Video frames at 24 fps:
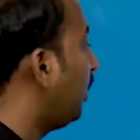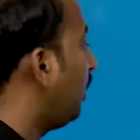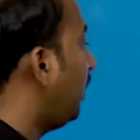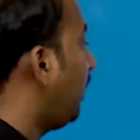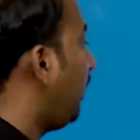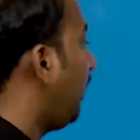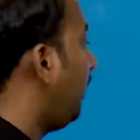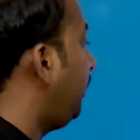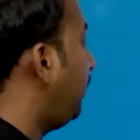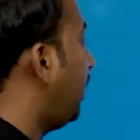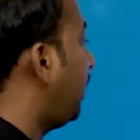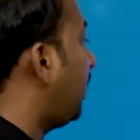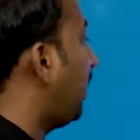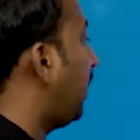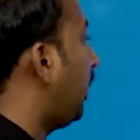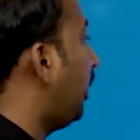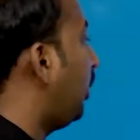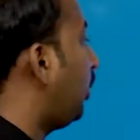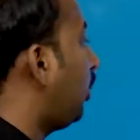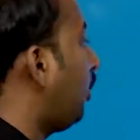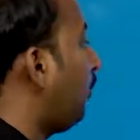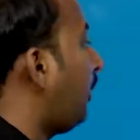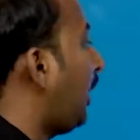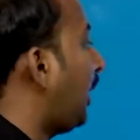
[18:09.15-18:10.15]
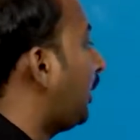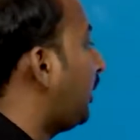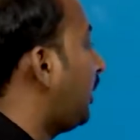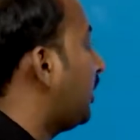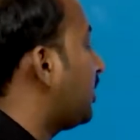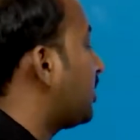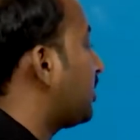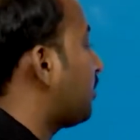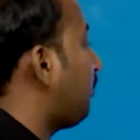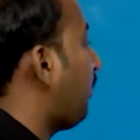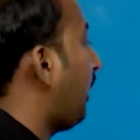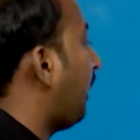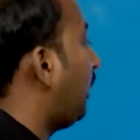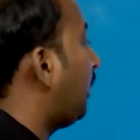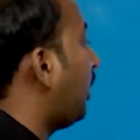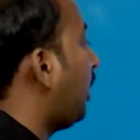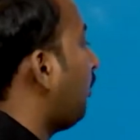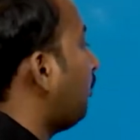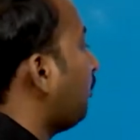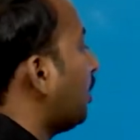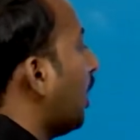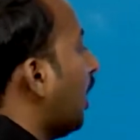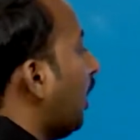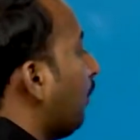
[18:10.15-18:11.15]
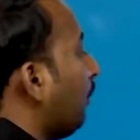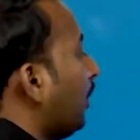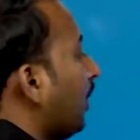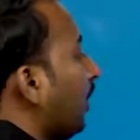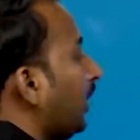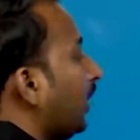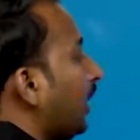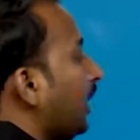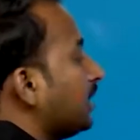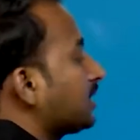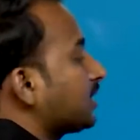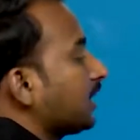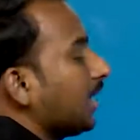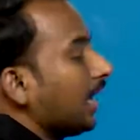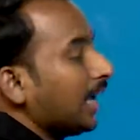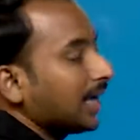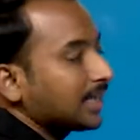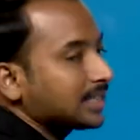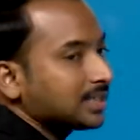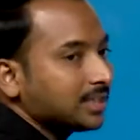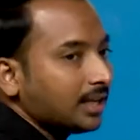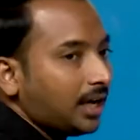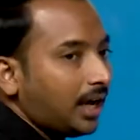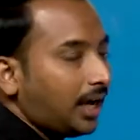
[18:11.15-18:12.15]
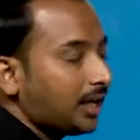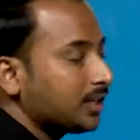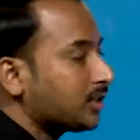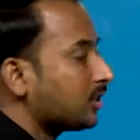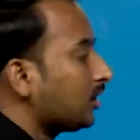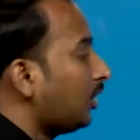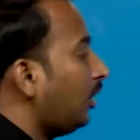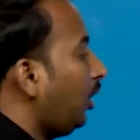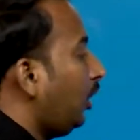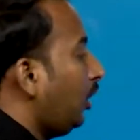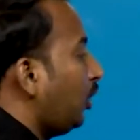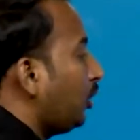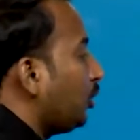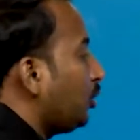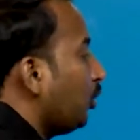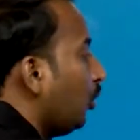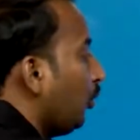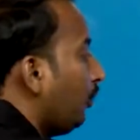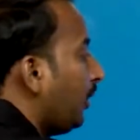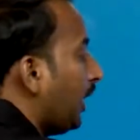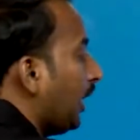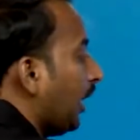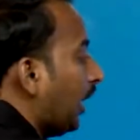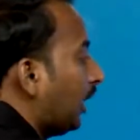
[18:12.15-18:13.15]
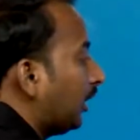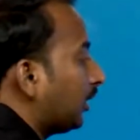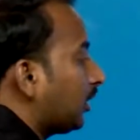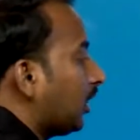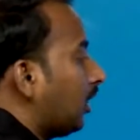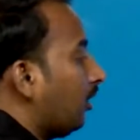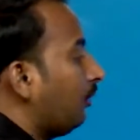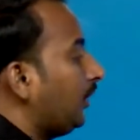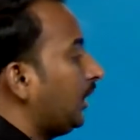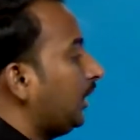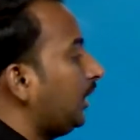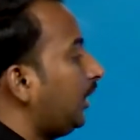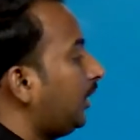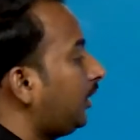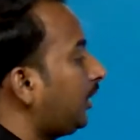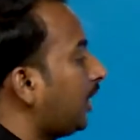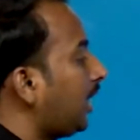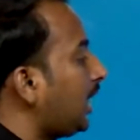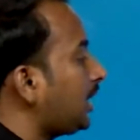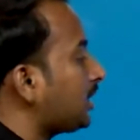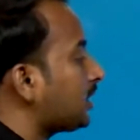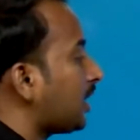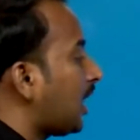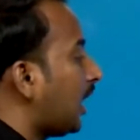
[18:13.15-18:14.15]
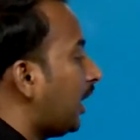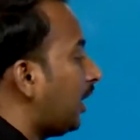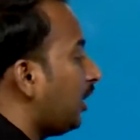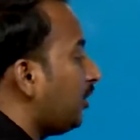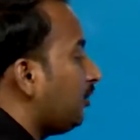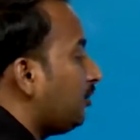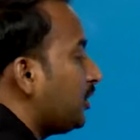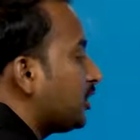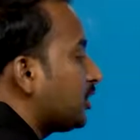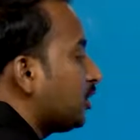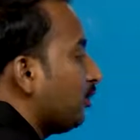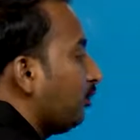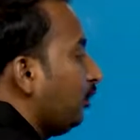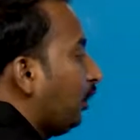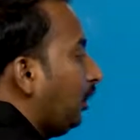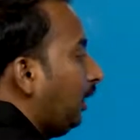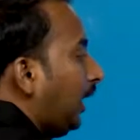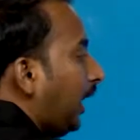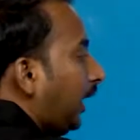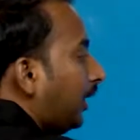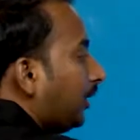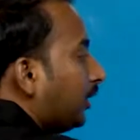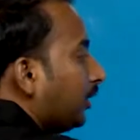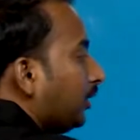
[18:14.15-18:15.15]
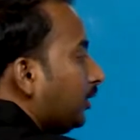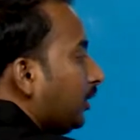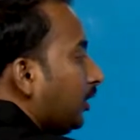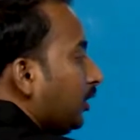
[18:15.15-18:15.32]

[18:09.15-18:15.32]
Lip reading: In that electromagnetic spectrum, gamma rays, X-rays, UV, ultraviolet rays and visible light.